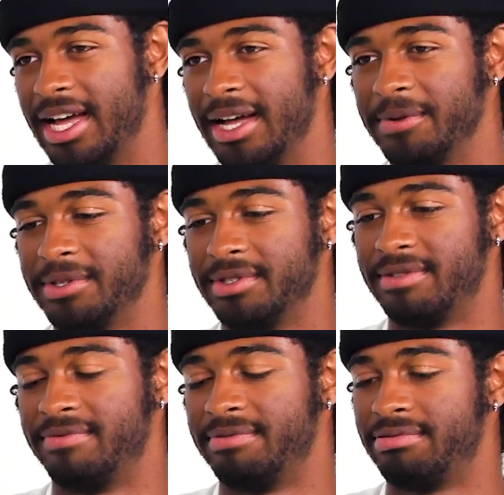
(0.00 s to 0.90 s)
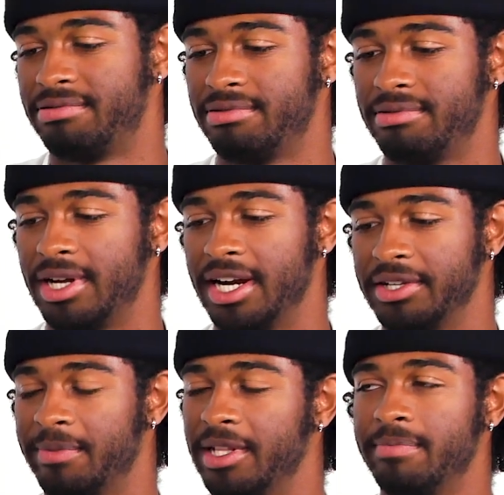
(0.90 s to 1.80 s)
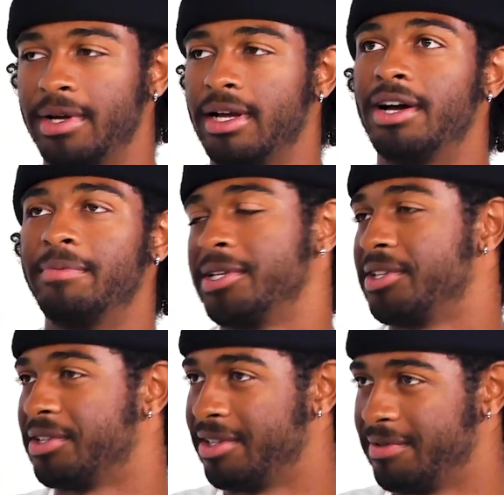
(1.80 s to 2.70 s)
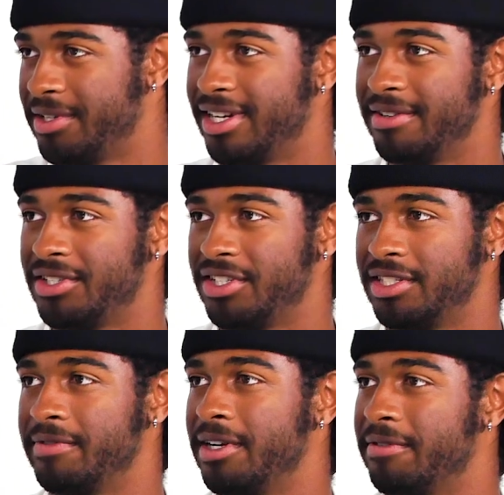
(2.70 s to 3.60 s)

I was. All right, so my sister lives here. She's lived here.